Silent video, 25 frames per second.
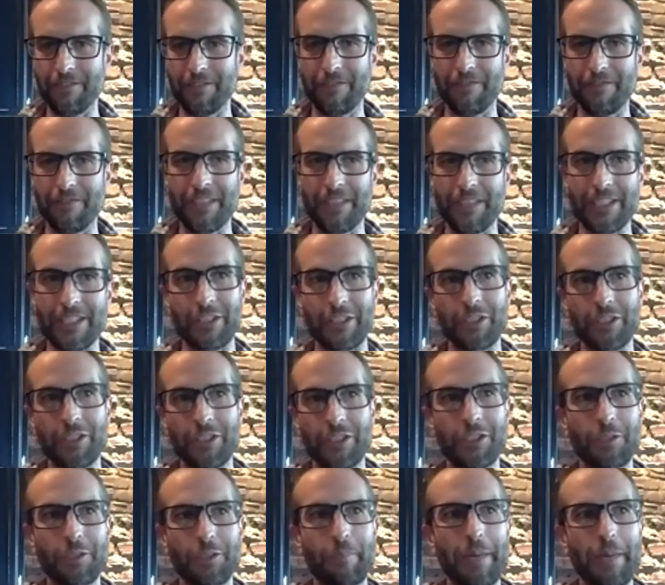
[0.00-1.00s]

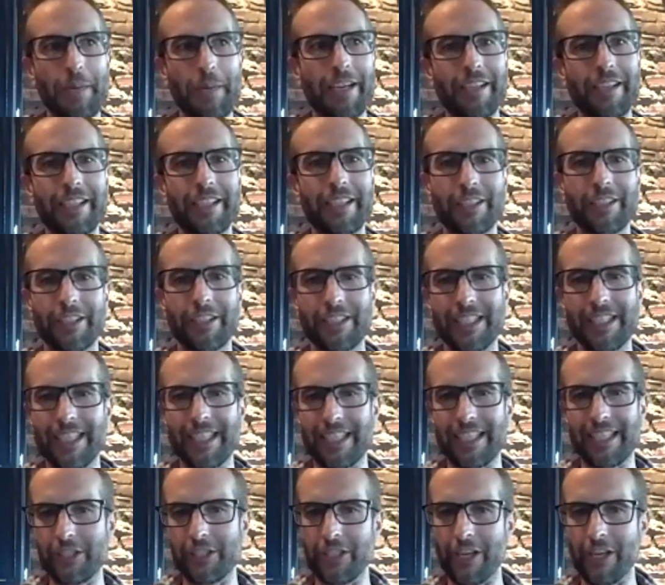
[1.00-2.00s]
physical barrier just to get
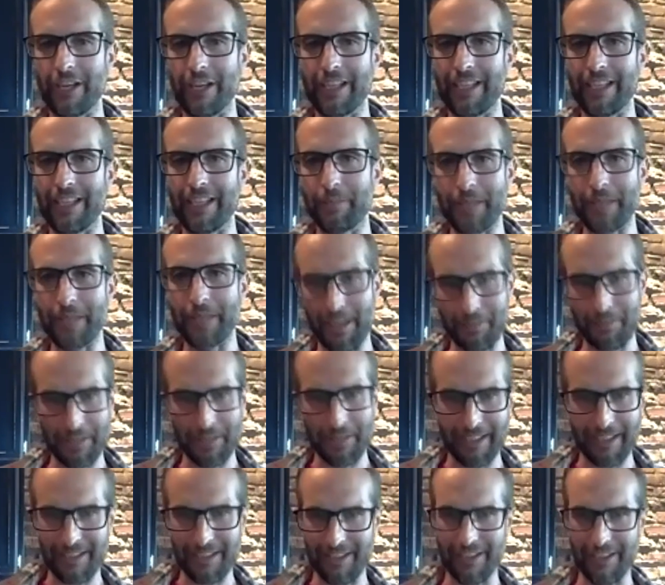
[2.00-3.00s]
started becomes
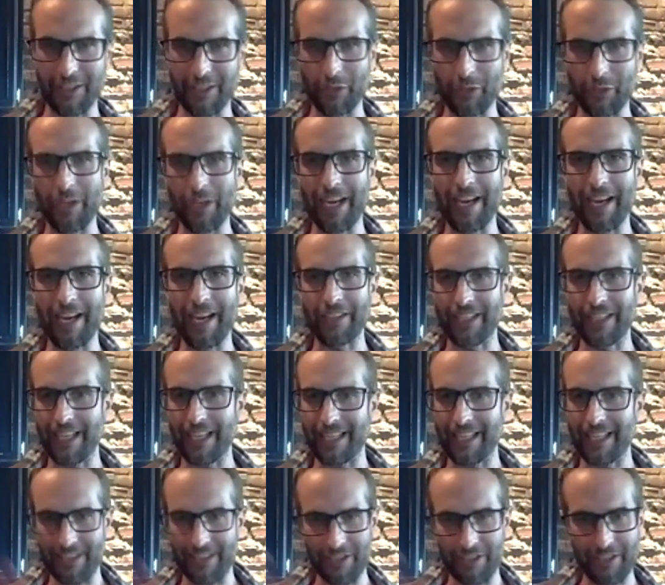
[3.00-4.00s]
like the ground and i
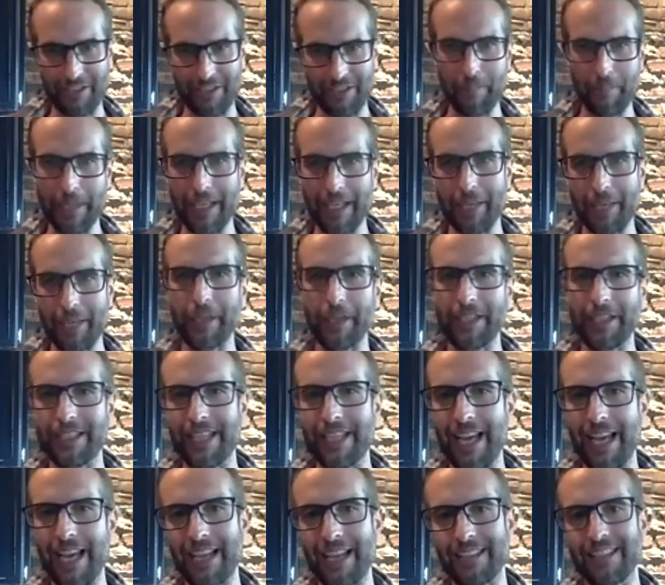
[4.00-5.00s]
can just pick up on a
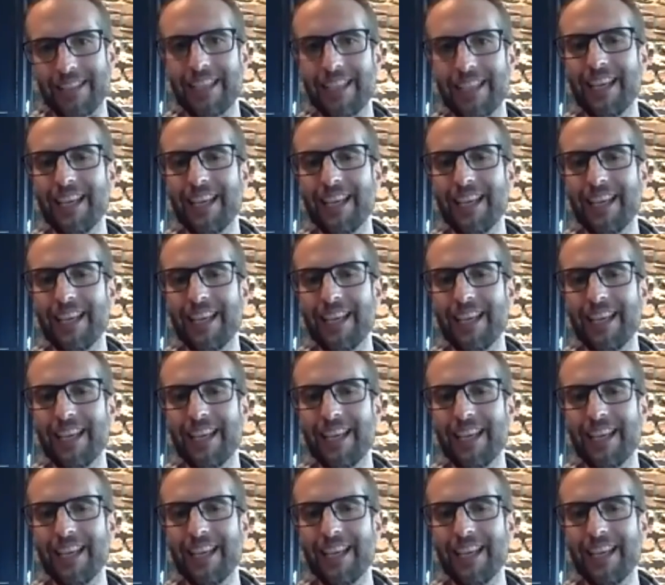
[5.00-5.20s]
task